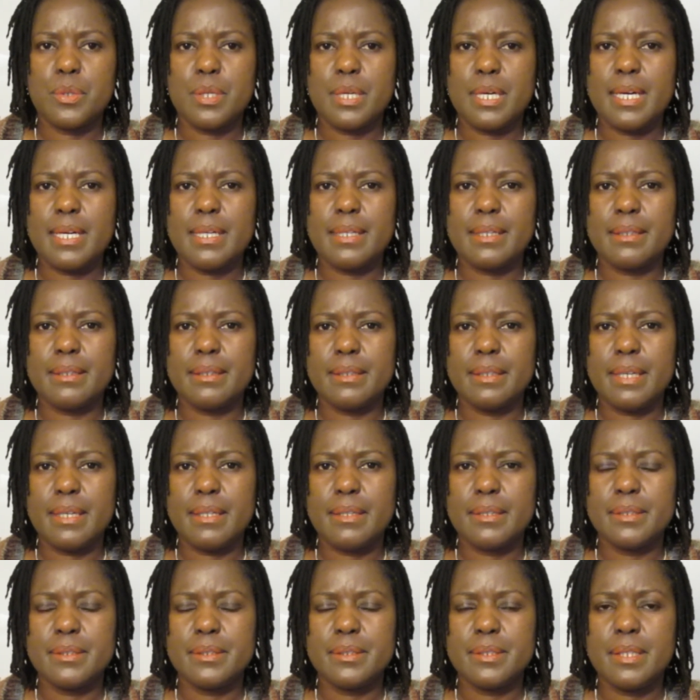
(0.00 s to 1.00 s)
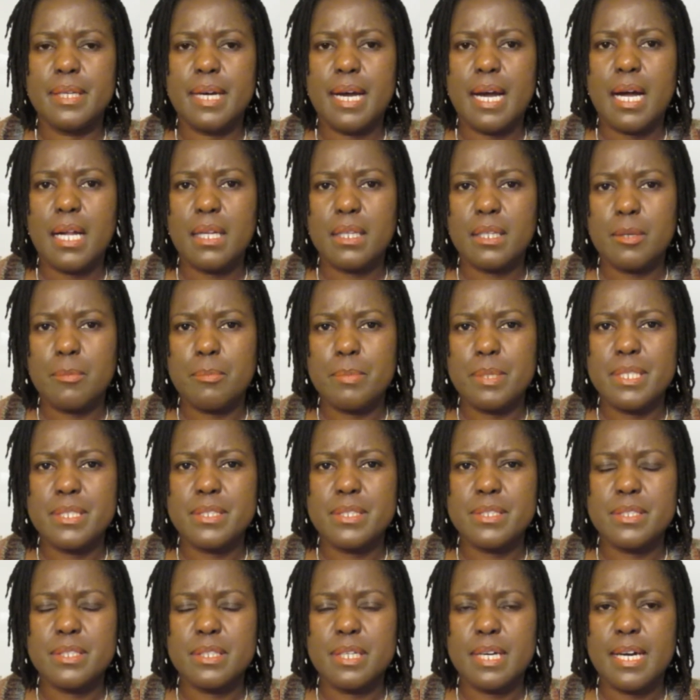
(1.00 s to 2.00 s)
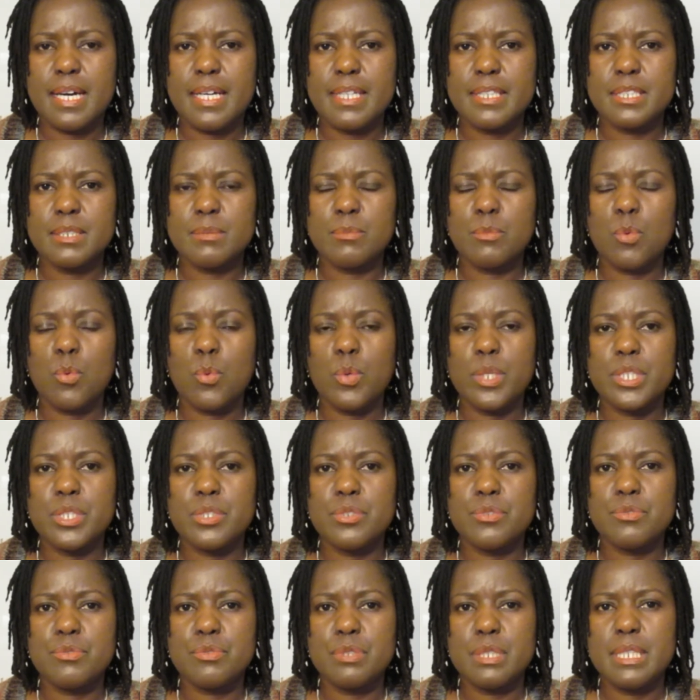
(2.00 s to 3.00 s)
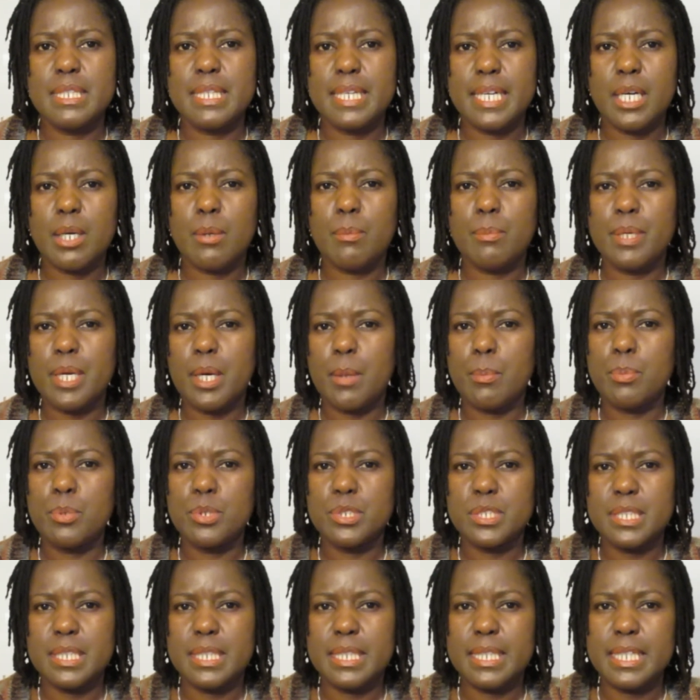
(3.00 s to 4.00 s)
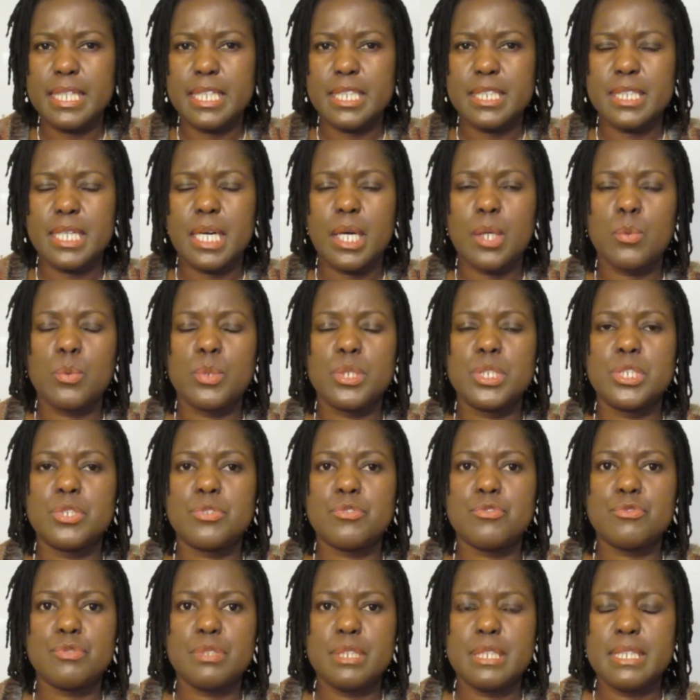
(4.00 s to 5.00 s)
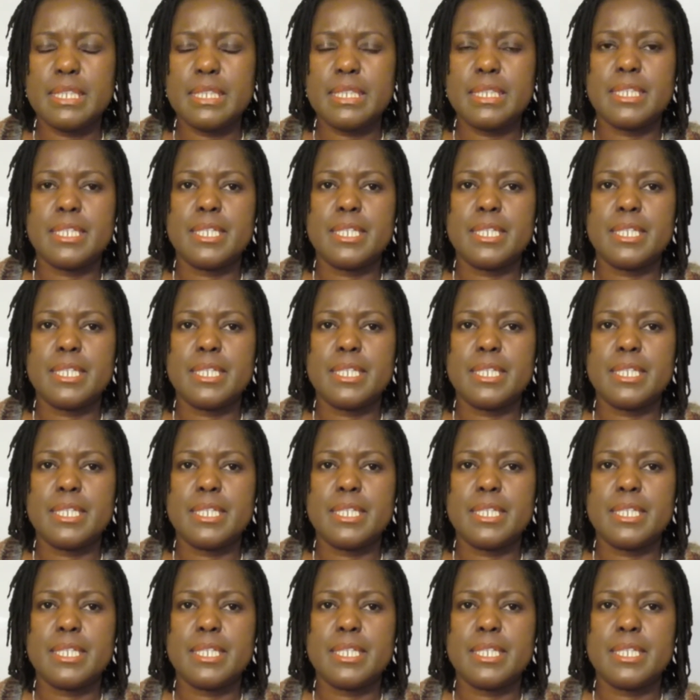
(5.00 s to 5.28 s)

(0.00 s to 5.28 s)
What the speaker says: an alga-based item which really helped me. I'll put the link down, which really